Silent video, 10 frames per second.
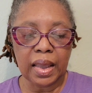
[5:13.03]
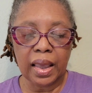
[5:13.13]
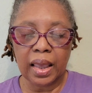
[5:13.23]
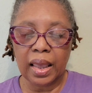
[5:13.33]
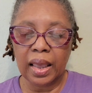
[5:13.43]

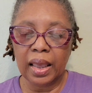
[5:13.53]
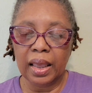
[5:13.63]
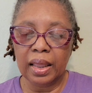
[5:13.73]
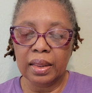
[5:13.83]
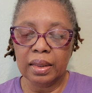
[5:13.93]

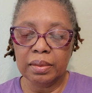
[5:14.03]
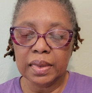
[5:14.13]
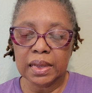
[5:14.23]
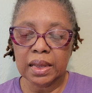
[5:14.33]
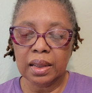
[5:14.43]
And let
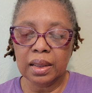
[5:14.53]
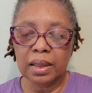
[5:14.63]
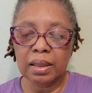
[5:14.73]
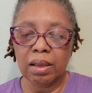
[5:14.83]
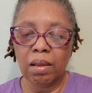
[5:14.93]
me
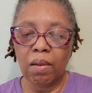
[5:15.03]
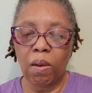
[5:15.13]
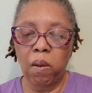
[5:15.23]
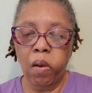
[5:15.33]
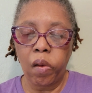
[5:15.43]
see.
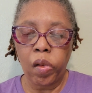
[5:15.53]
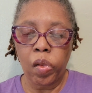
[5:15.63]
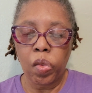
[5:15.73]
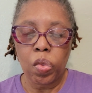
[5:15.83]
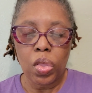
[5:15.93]

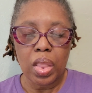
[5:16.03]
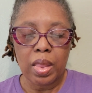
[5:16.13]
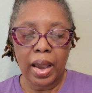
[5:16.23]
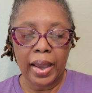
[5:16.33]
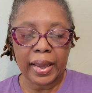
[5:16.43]

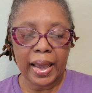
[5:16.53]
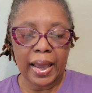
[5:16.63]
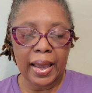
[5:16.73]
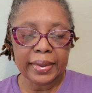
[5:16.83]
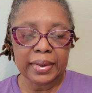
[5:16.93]
I
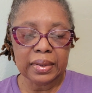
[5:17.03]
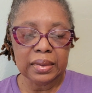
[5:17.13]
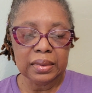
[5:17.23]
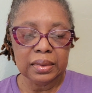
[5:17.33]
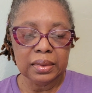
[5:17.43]
got
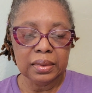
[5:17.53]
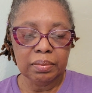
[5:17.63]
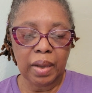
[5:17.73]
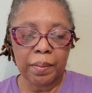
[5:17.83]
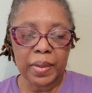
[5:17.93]

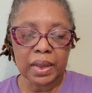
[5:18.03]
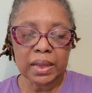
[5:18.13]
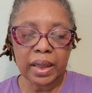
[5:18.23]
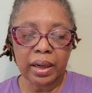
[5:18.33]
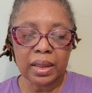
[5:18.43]
my
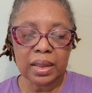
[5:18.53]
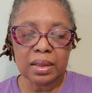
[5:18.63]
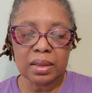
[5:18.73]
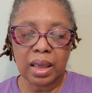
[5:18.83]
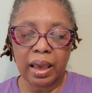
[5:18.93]
military
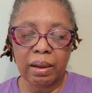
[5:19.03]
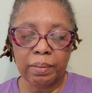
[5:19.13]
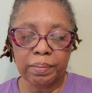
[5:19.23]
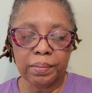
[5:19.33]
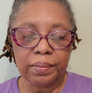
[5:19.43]
discount.